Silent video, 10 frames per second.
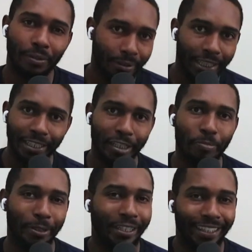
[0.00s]
Let's just
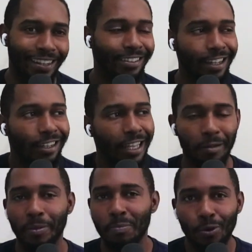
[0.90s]
put it like that. Like,
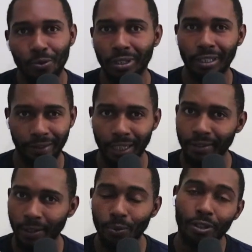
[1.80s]
people really think
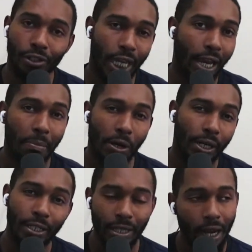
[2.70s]
that we're scam artists.